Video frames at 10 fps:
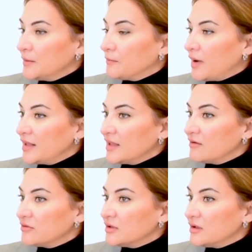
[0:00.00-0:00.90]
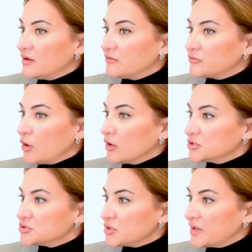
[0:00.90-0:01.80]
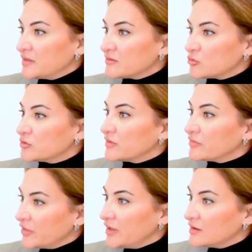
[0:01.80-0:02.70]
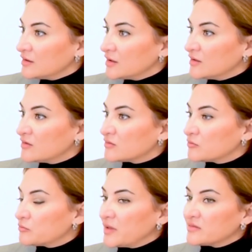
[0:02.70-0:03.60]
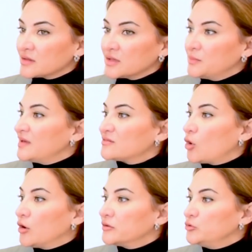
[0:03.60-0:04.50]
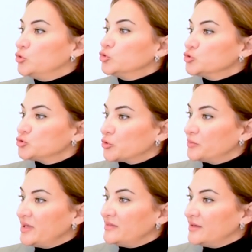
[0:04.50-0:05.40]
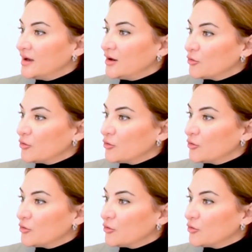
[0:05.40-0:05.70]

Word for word: my level of knowledge in a certain thing is basically based on news or media